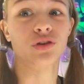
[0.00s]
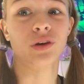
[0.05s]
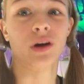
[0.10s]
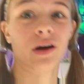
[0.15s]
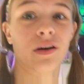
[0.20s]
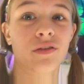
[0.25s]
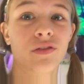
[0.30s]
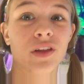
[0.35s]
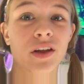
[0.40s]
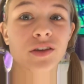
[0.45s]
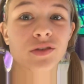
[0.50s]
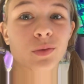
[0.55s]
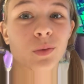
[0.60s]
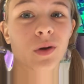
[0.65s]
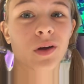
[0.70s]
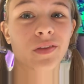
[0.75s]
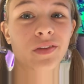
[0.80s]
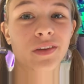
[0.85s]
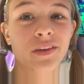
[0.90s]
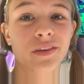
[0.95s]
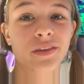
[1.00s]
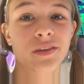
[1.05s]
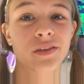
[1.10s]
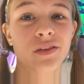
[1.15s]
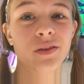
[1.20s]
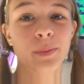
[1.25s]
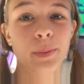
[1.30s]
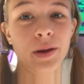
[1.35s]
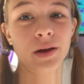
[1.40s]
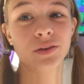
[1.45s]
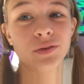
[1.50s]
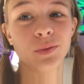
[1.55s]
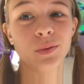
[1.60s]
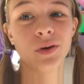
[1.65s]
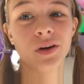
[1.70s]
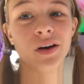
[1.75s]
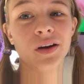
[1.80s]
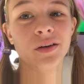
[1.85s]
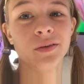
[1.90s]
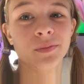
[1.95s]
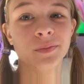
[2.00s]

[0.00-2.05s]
have this one. This is the best one.